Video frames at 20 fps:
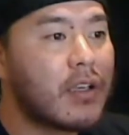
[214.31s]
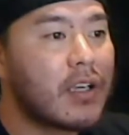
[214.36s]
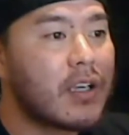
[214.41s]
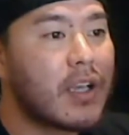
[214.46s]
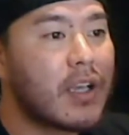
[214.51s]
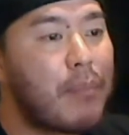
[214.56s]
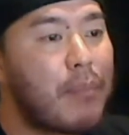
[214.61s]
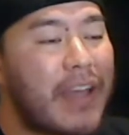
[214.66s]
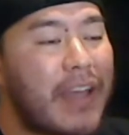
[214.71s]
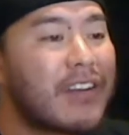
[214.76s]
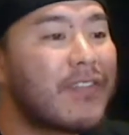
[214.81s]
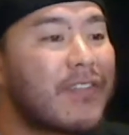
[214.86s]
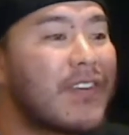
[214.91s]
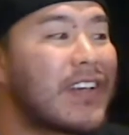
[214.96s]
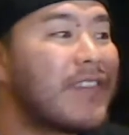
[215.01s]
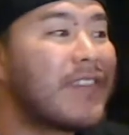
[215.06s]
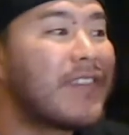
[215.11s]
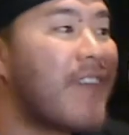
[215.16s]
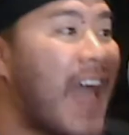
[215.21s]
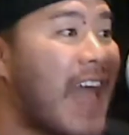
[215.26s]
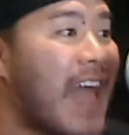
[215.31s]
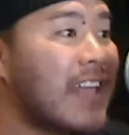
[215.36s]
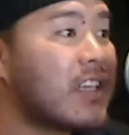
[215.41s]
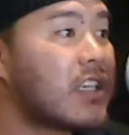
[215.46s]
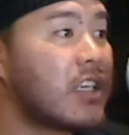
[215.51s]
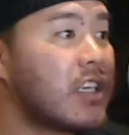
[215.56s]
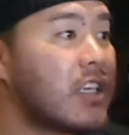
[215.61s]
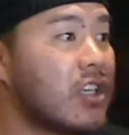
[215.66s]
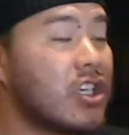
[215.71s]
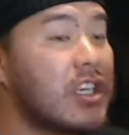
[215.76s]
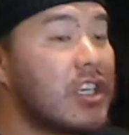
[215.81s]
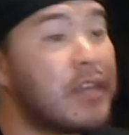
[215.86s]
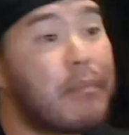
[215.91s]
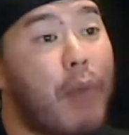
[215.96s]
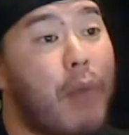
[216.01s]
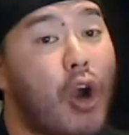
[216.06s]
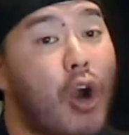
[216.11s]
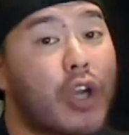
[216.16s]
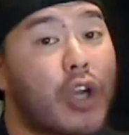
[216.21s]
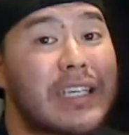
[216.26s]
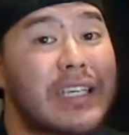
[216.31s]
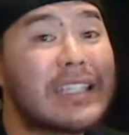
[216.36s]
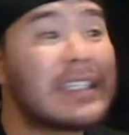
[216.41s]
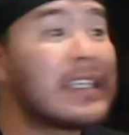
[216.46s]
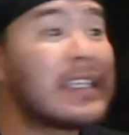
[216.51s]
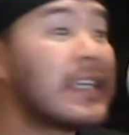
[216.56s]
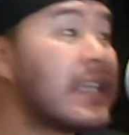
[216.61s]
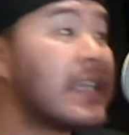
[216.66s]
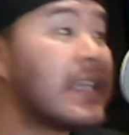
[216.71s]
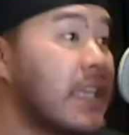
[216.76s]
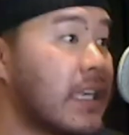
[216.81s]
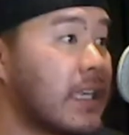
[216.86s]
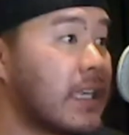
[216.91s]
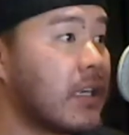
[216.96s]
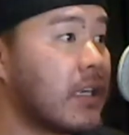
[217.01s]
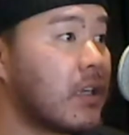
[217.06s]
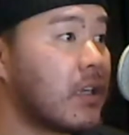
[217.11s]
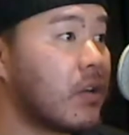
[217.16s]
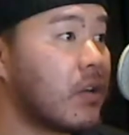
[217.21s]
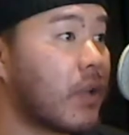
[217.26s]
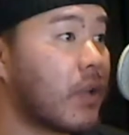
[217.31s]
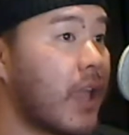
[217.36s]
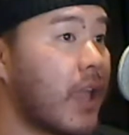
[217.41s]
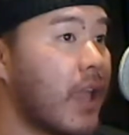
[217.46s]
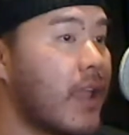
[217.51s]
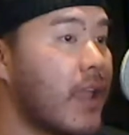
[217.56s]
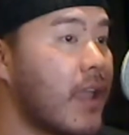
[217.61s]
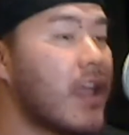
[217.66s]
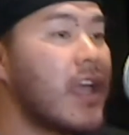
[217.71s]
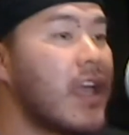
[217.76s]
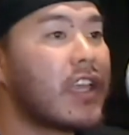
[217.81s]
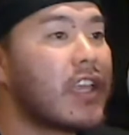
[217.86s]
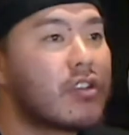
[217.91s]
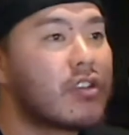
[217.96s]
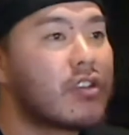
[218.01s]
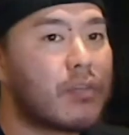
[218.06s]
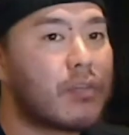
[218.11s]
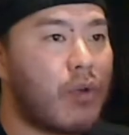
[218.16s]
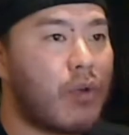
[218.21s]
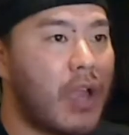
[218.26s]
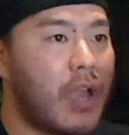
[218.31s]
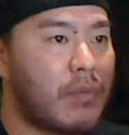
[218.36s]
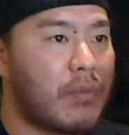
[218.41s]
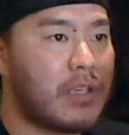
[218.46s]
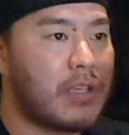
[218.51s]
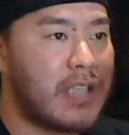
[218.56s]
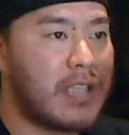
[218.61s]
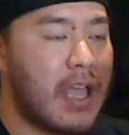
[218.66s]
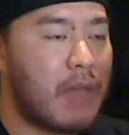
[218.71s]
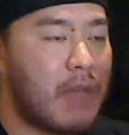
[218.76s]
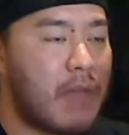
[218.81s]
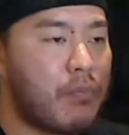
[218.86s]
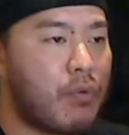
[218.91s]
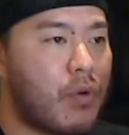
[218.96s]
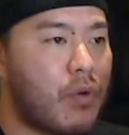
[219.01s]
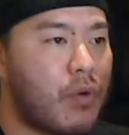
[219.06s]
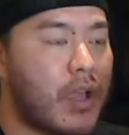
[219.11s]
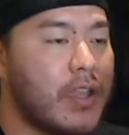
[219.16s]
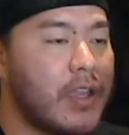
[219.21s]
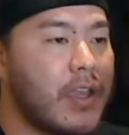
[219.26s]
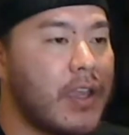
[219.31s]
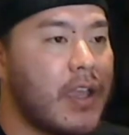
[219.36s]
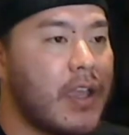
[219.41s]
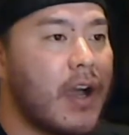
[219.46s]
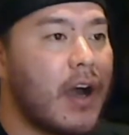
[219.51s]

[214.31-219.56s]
Competitive advantage in marketing. Okay, here's a prime example, right?